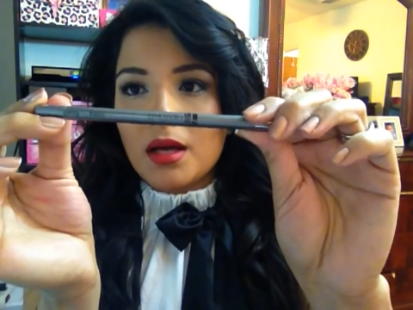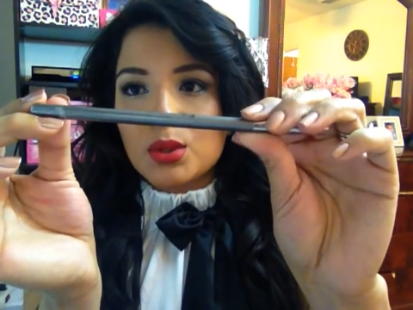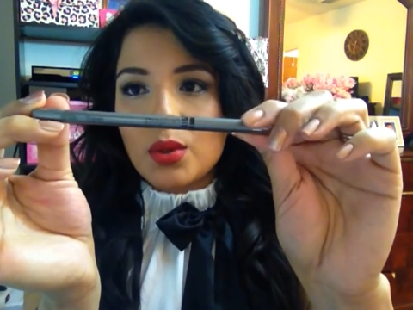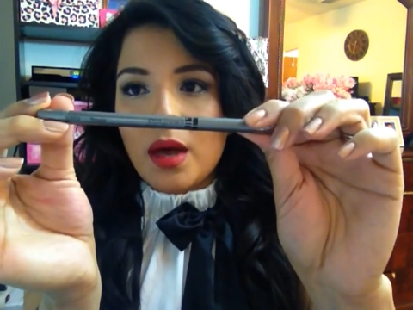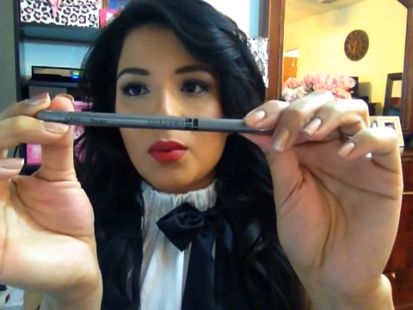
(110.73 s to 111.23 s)

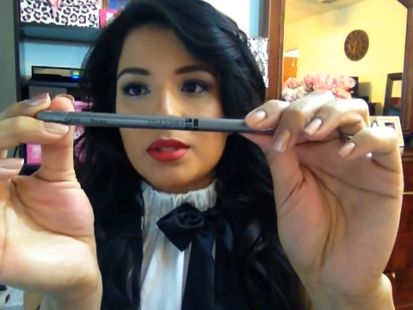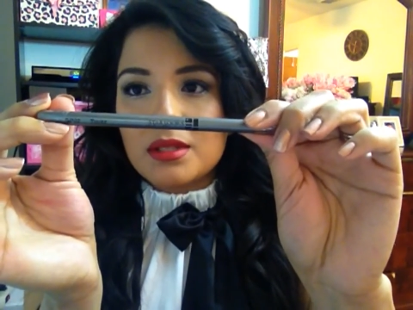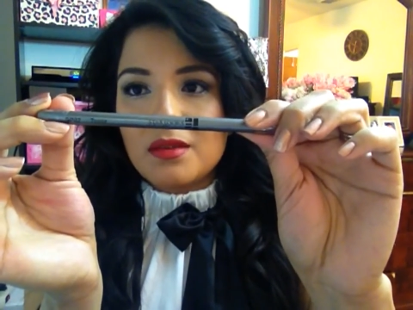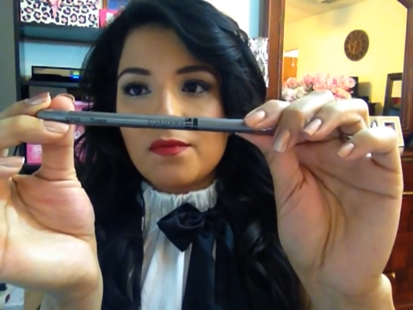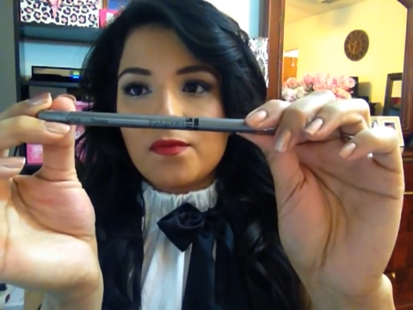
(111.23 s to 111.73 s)
So that was
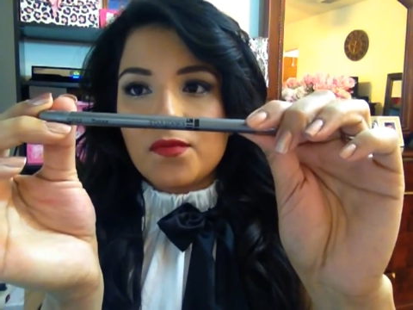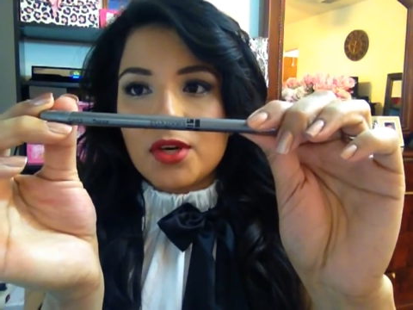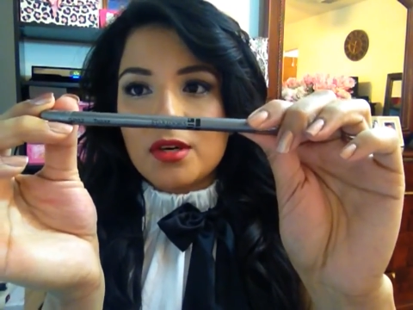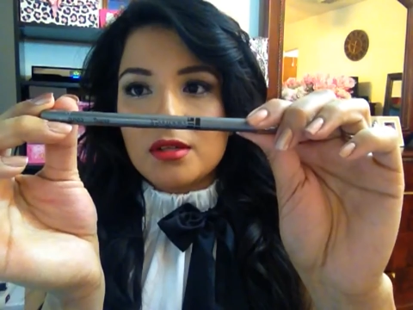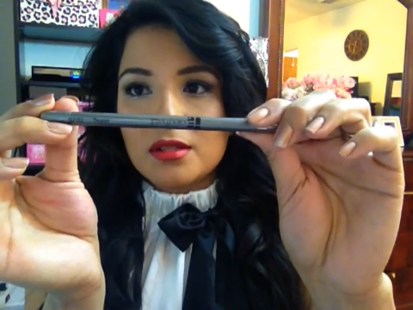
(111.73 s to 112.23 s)
the
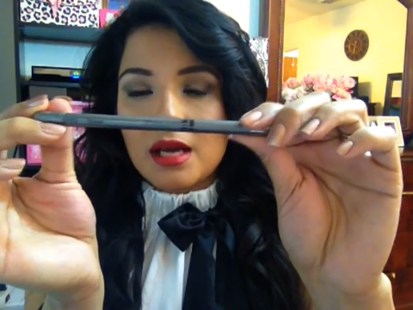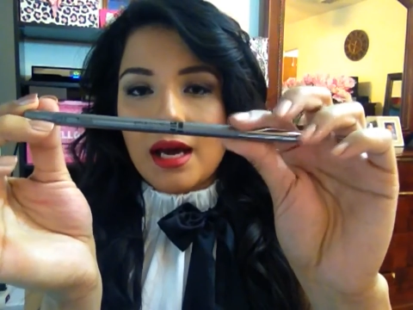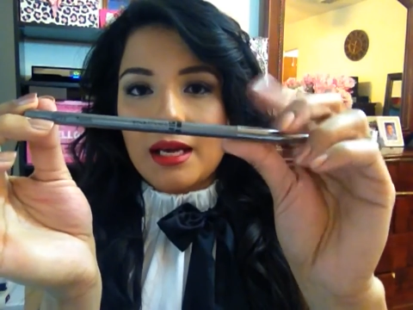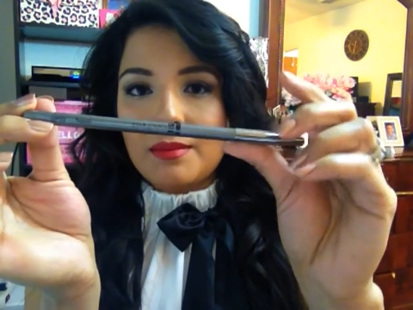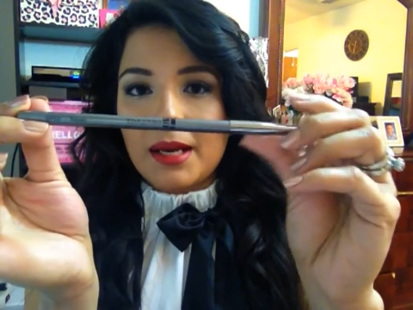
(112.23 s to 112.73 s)
first
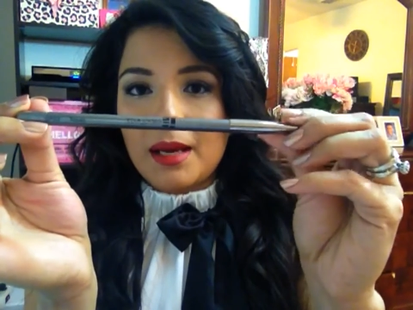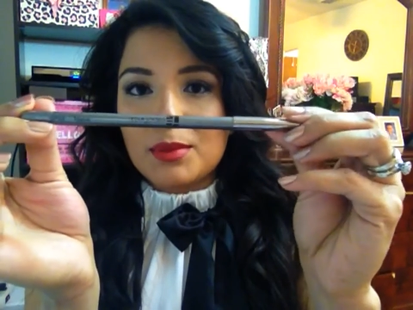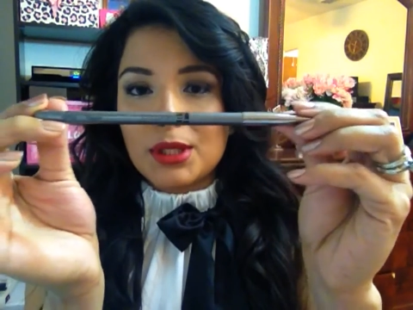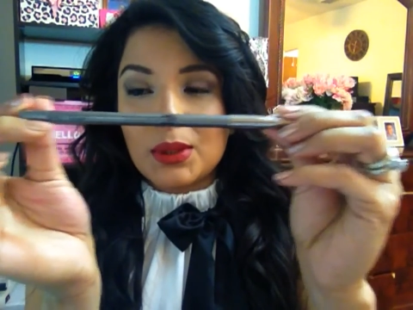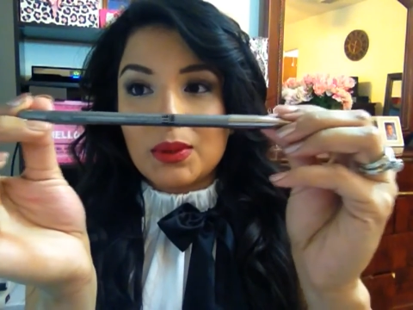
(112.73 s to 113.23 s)
item and I
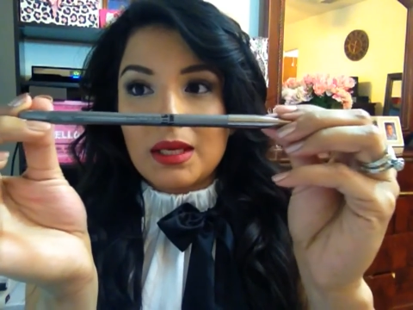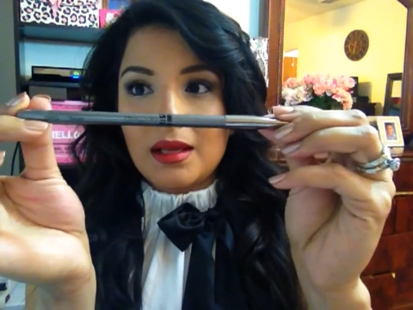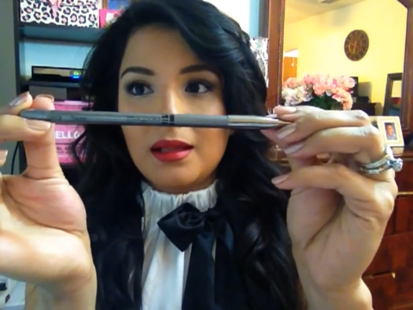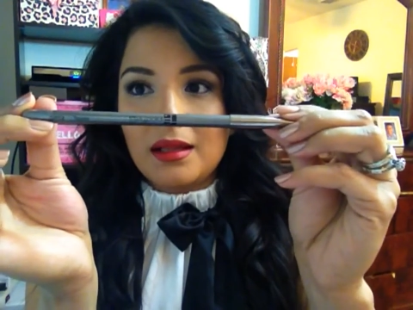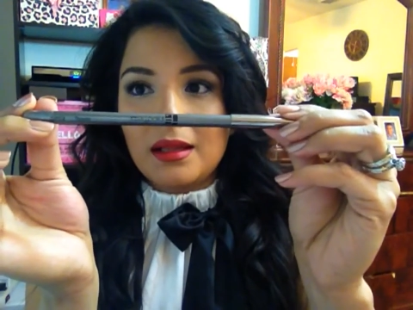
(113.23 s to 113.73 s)

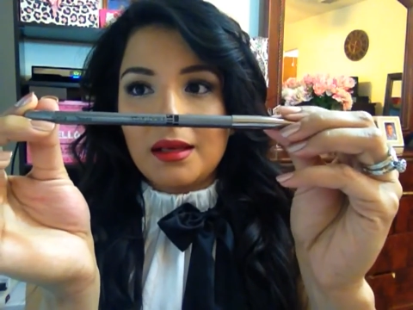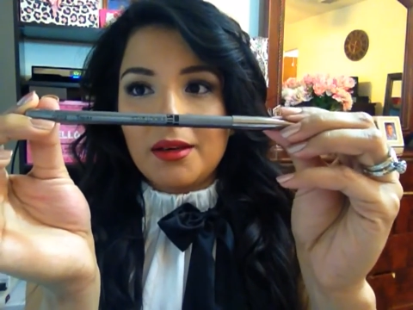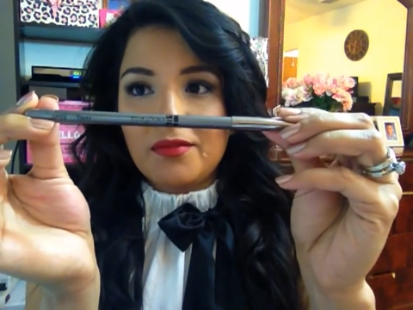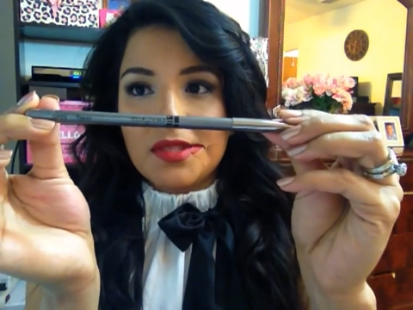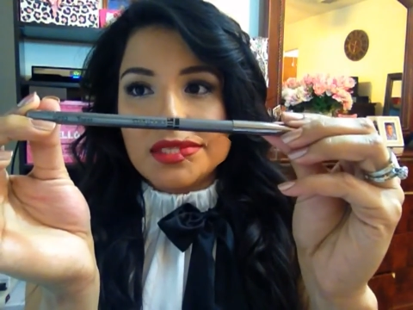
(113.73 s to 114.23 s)
absolutely
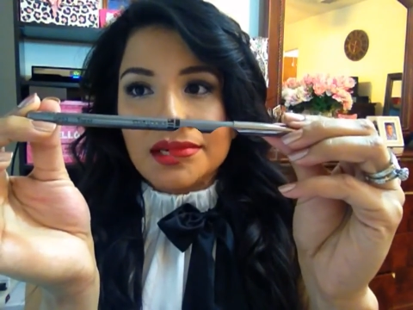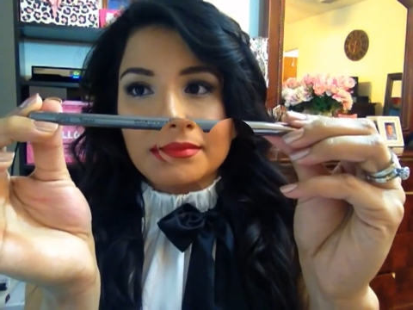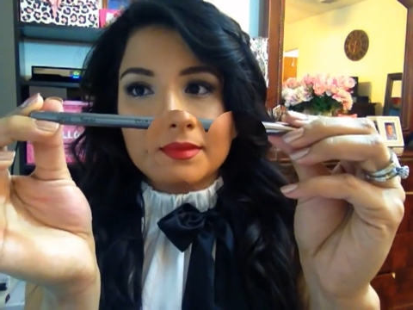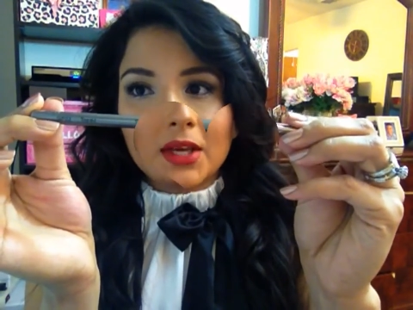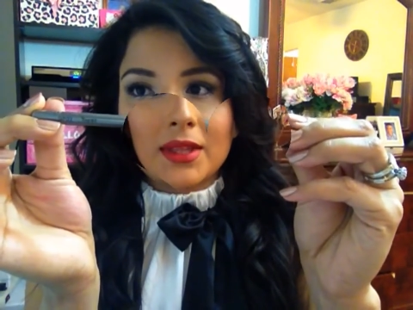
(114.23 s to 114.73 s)
loved
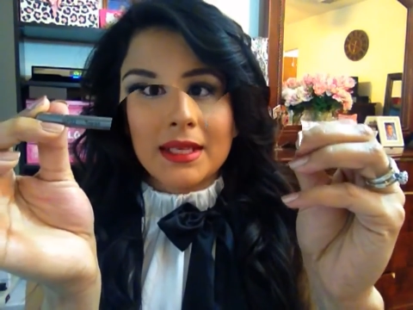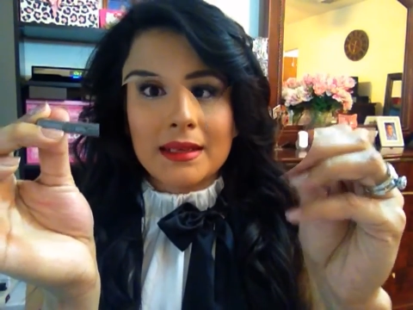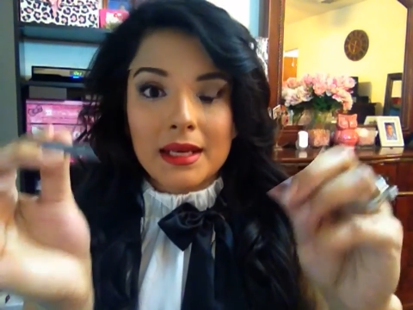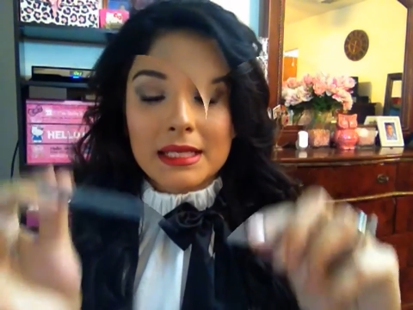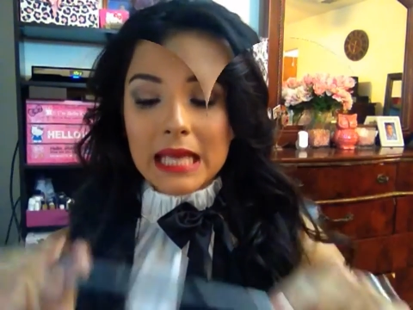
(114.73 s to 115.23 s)
it. Now the
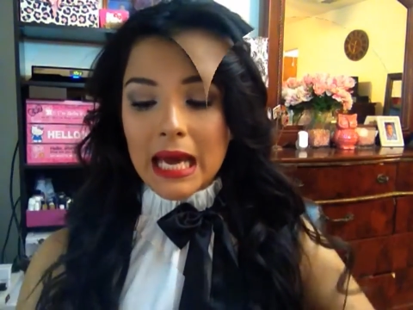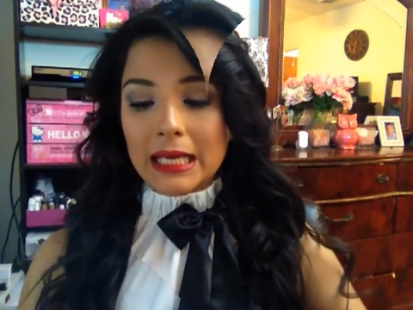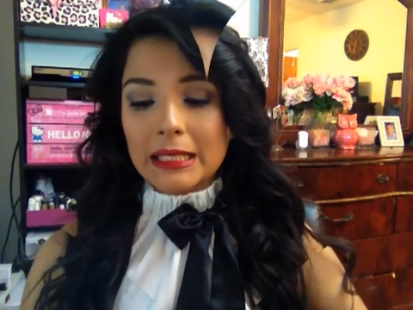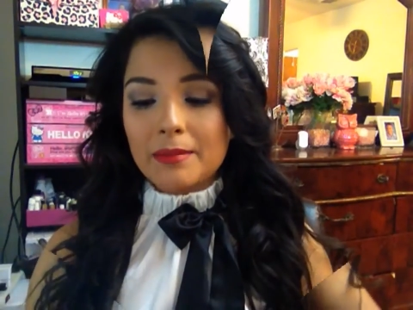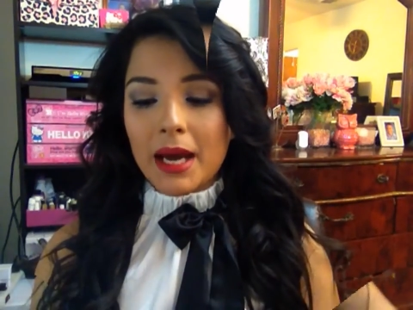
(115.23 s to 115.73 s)
next
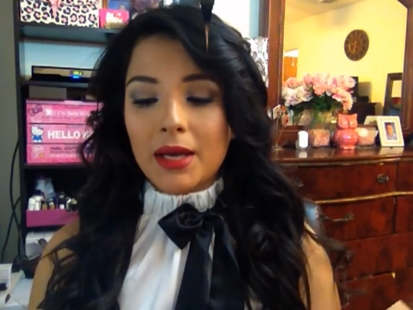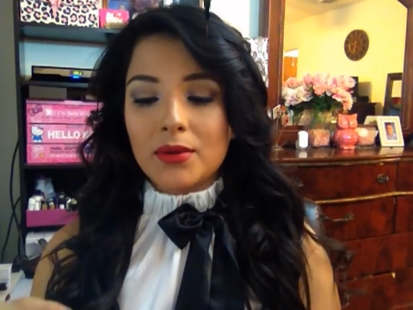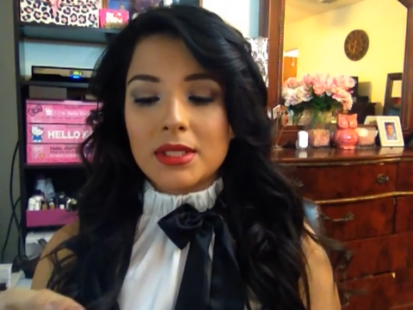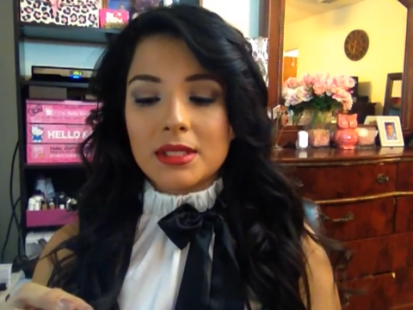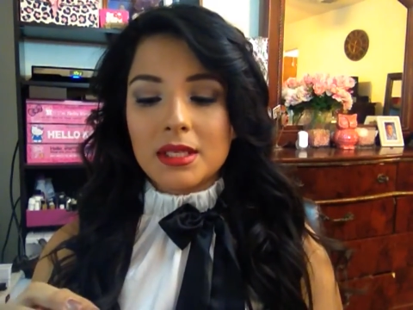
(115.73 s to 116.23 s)
item I
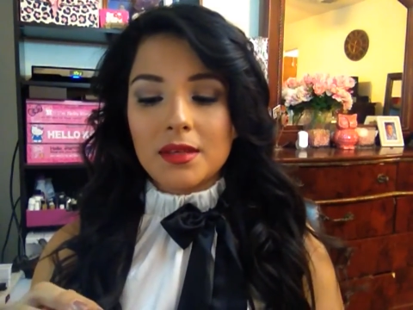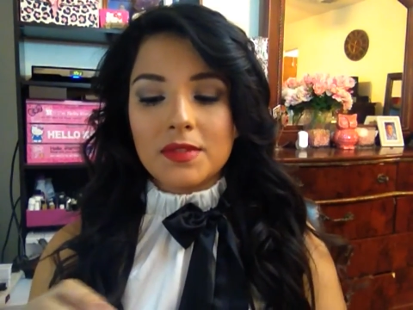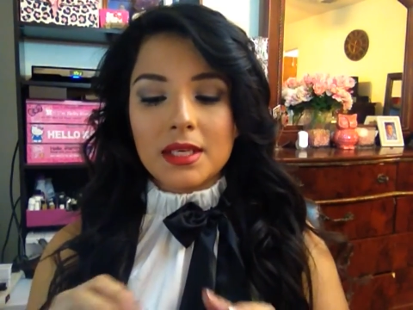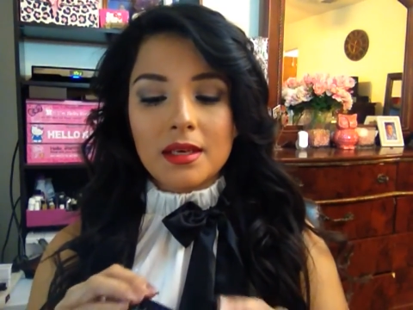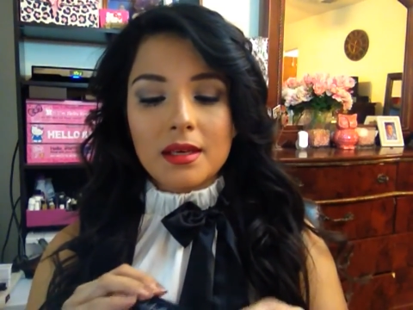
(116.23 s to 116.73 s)

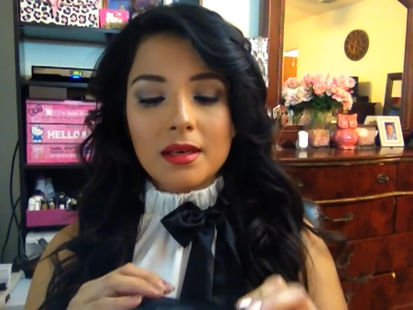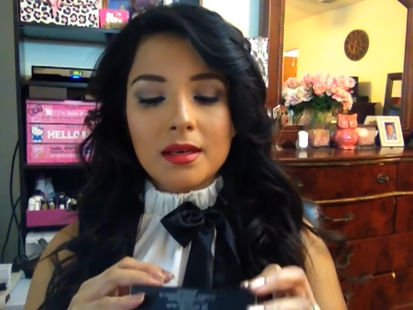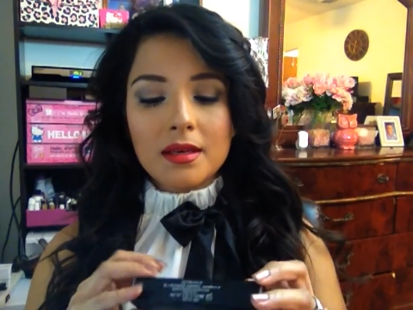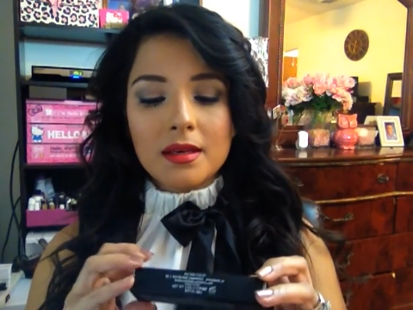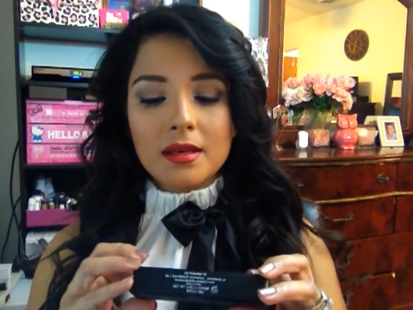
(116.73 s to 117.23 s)
received
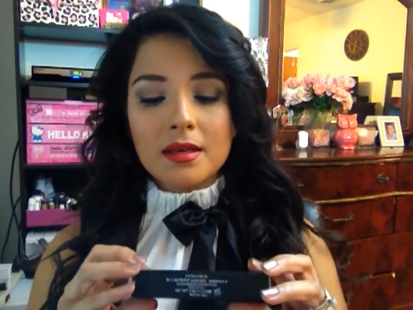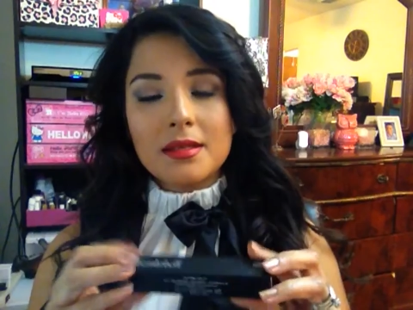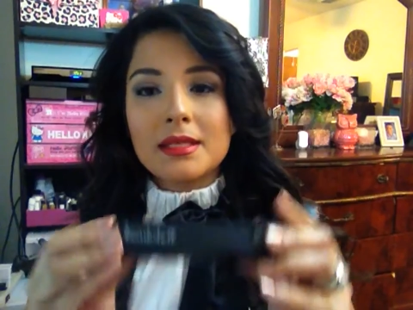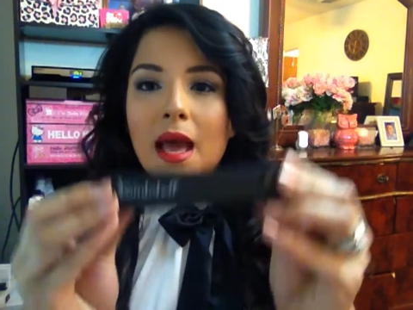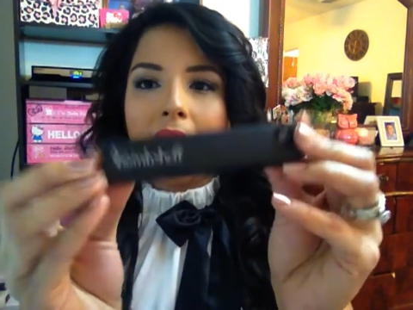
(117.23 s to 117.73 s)
is